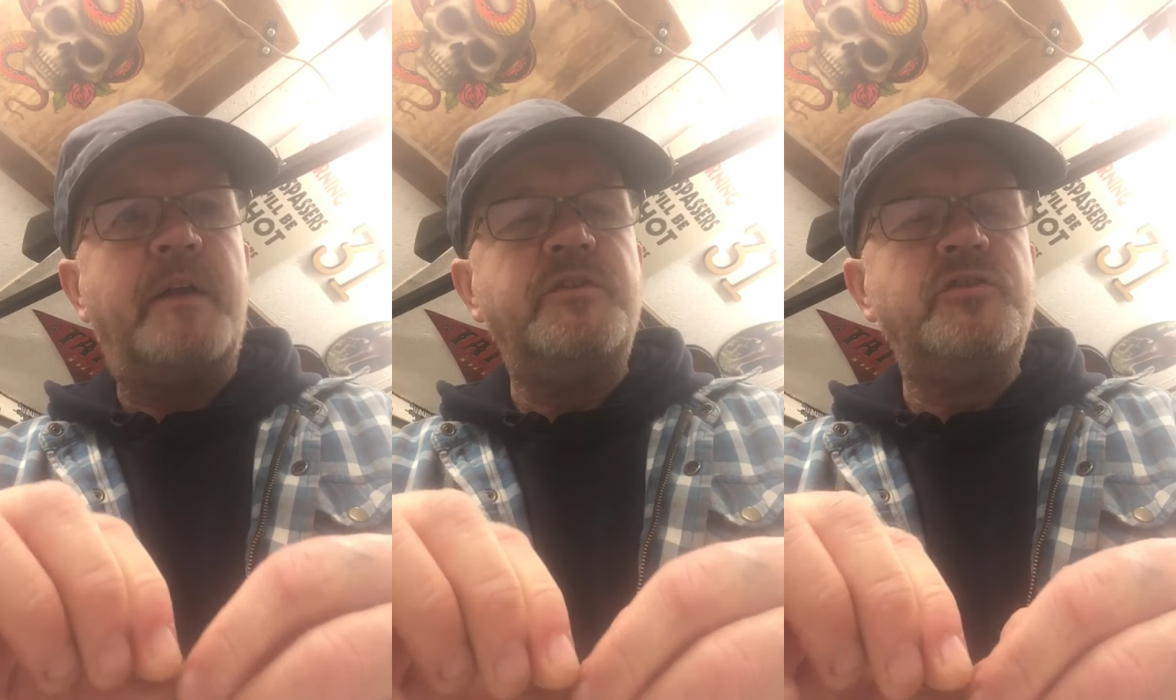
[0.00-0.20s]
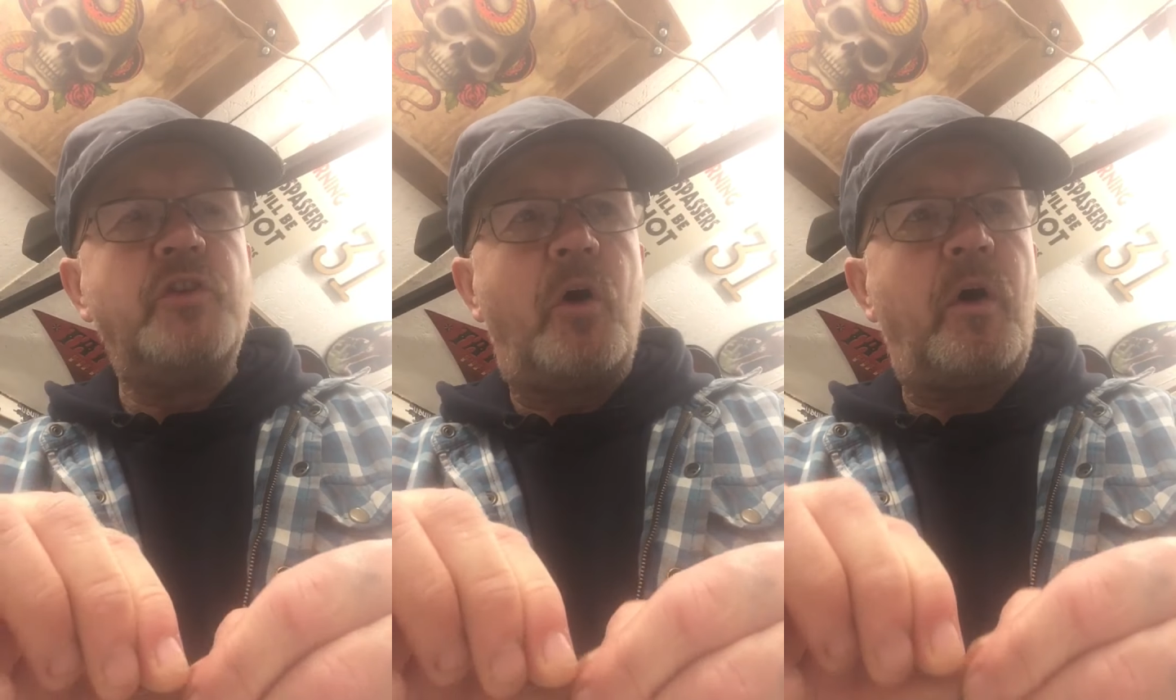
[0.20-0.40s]

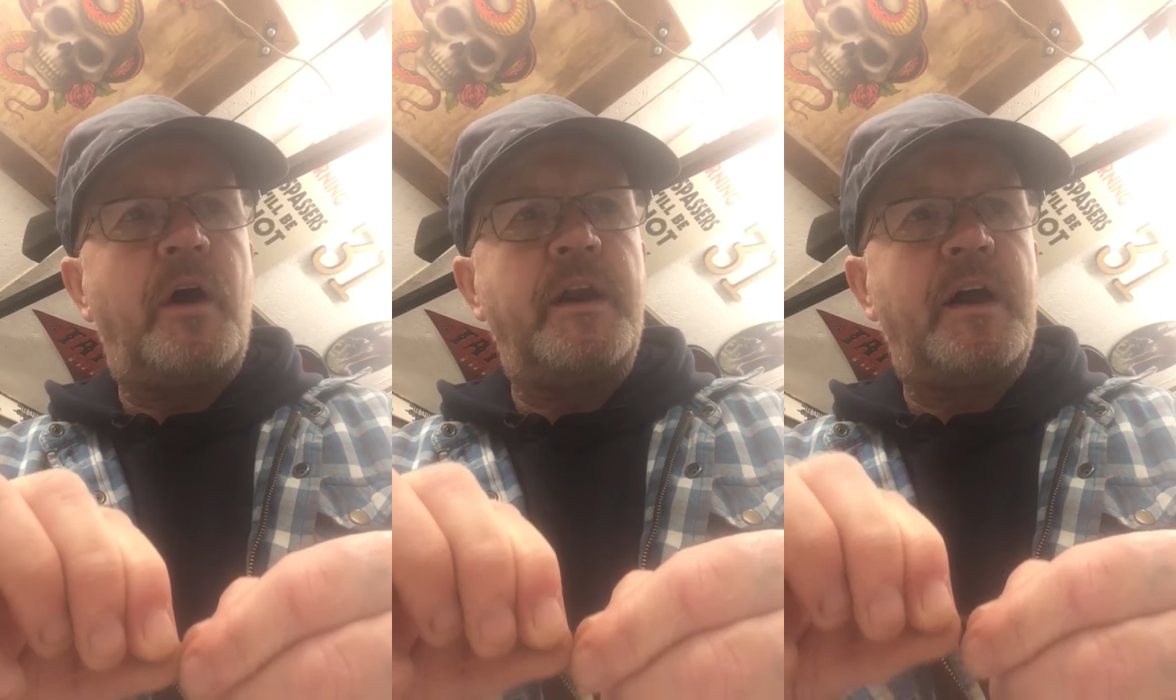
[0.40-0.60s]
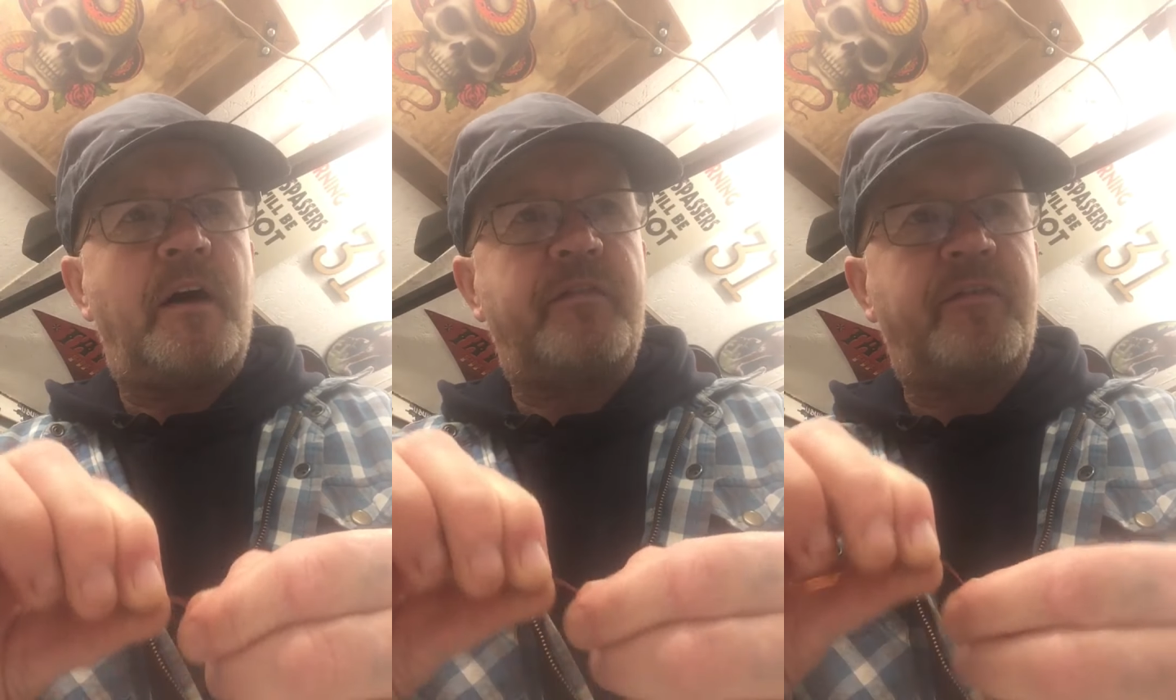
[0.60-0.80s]
not
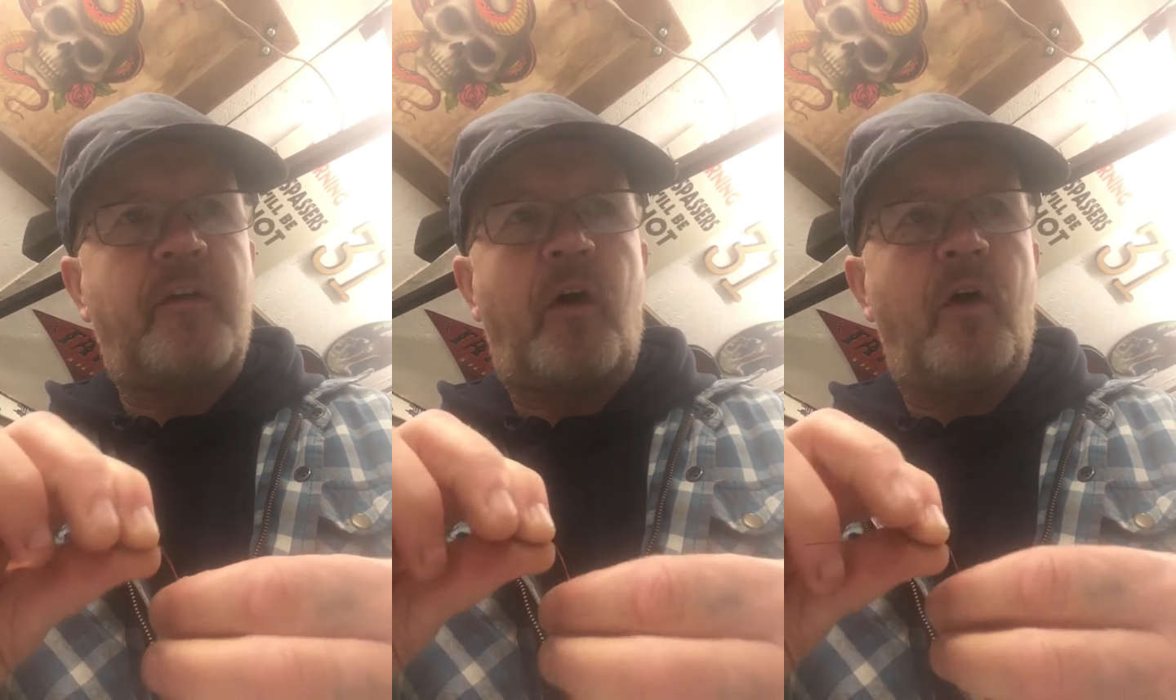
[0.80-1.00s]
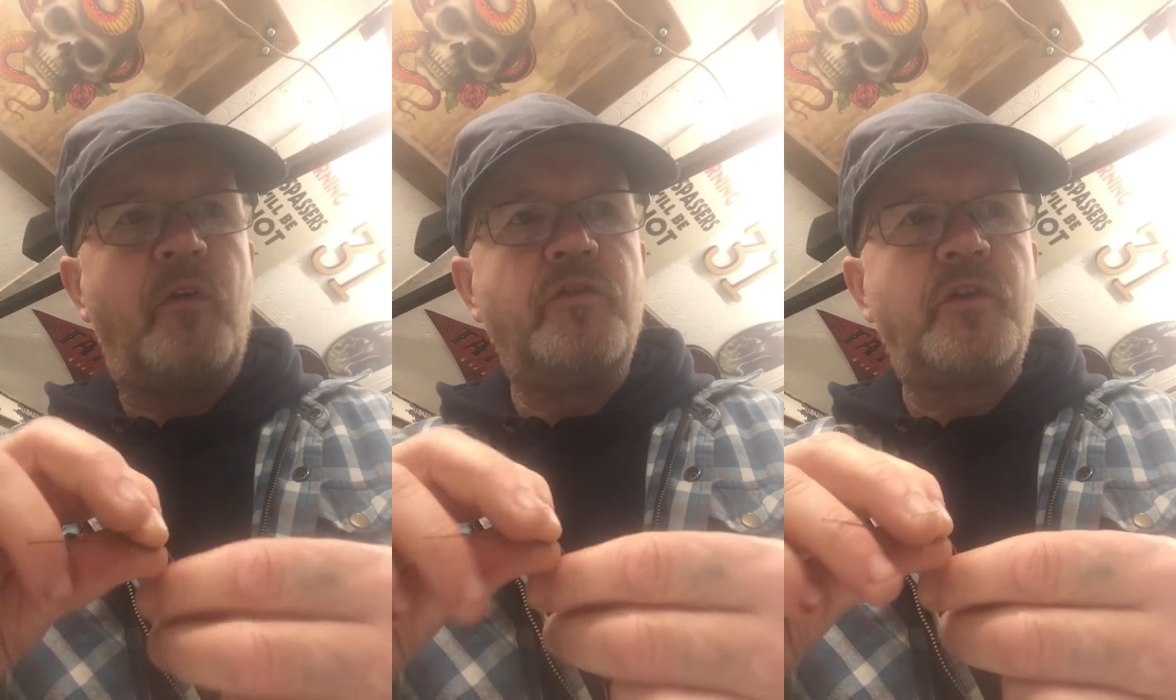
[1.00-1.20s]
enough
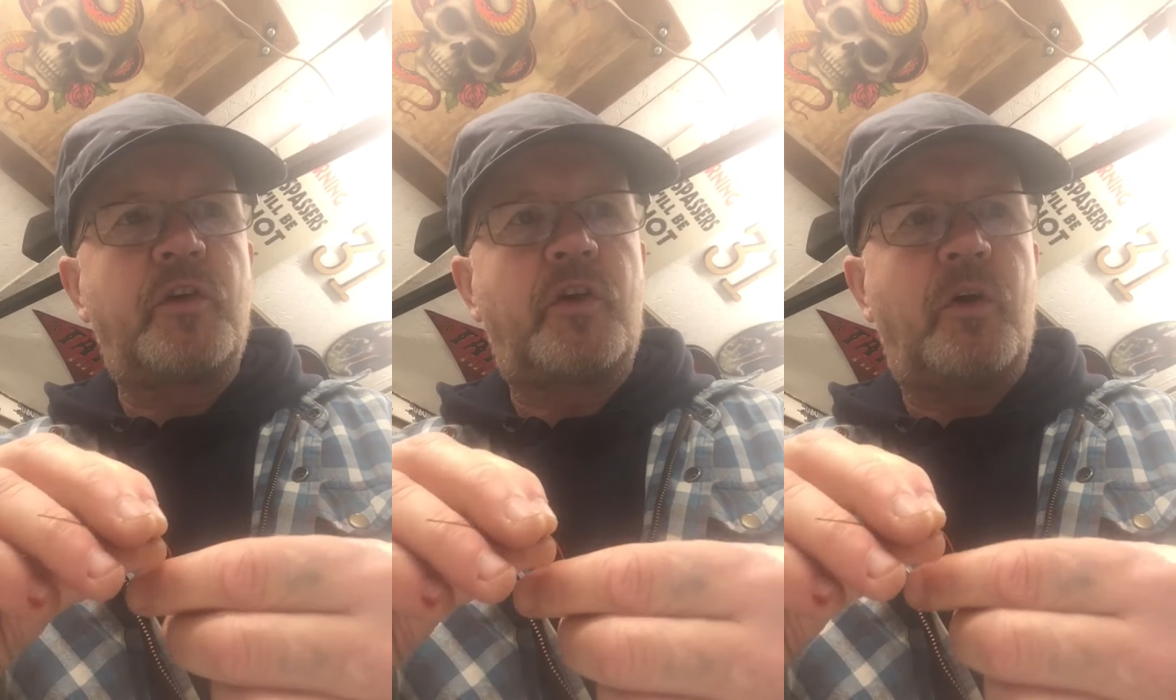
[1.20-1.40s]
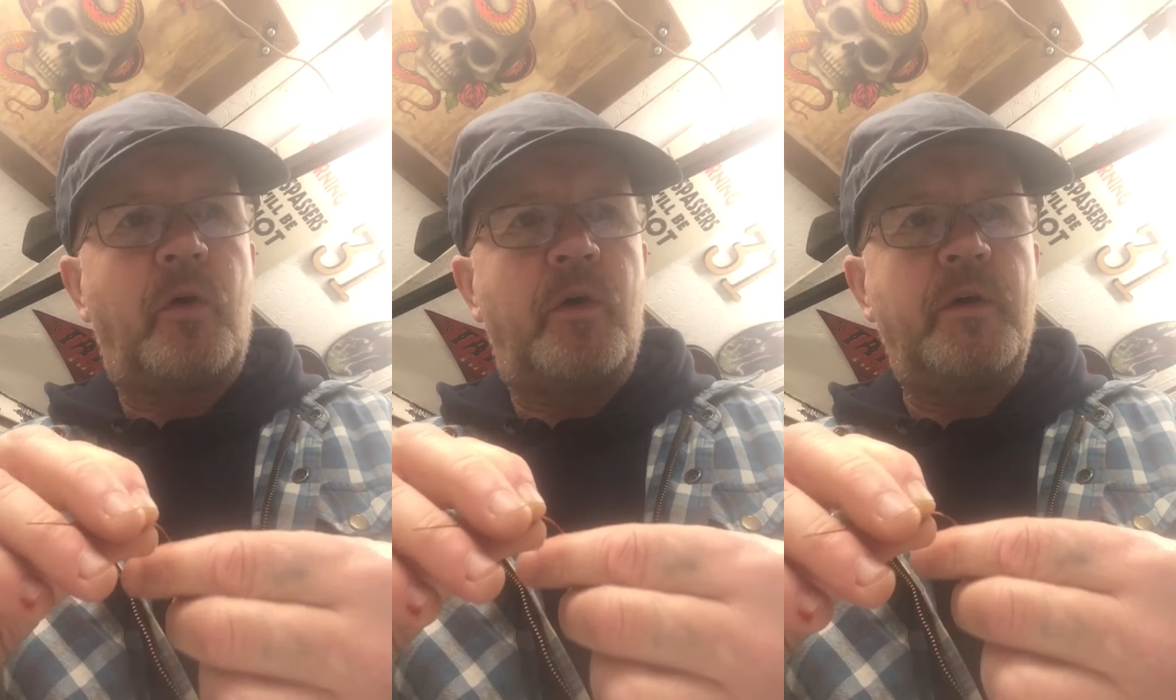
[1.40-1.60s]
on the
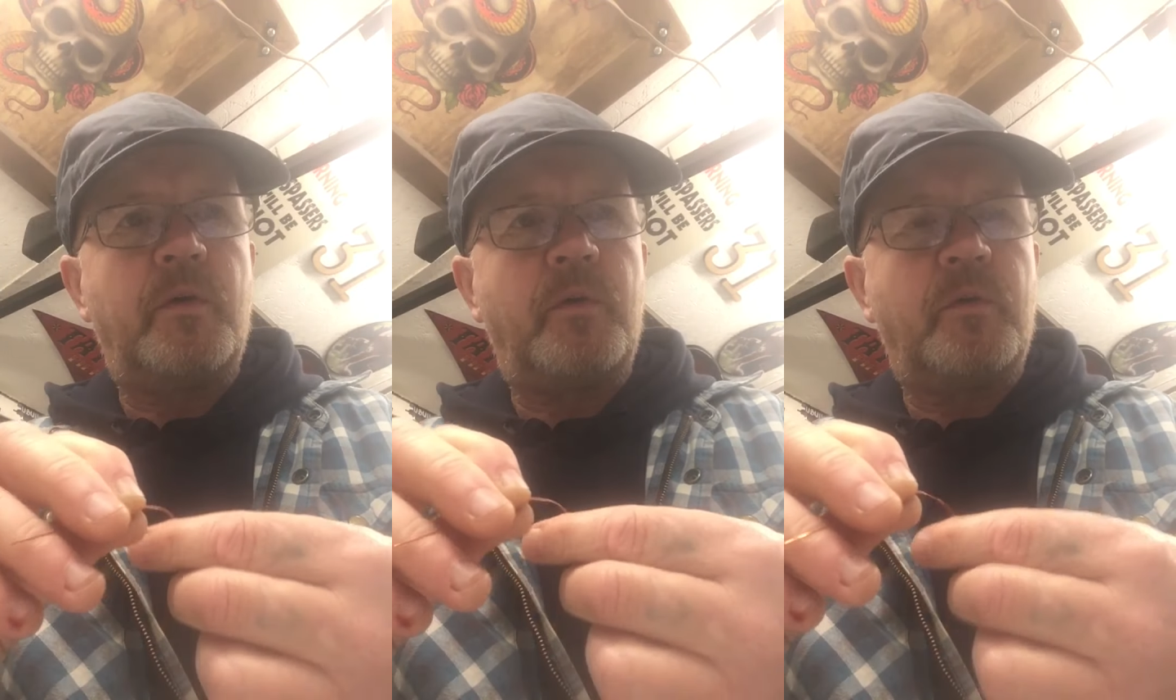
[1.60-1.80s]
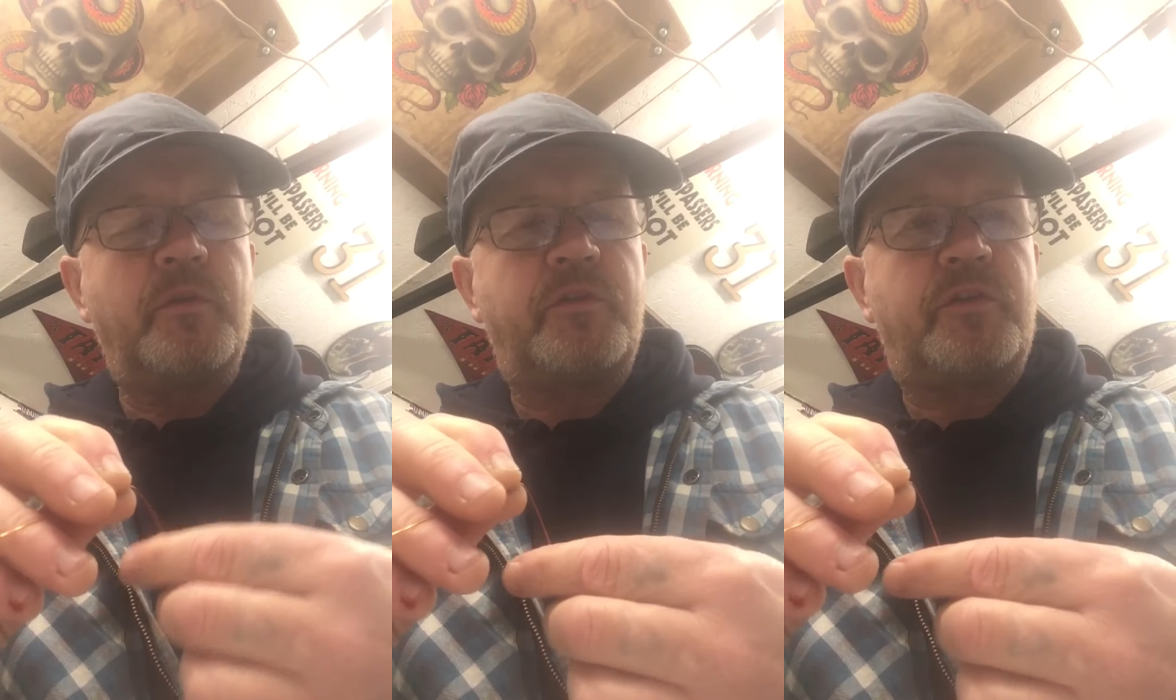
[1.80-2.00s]
coil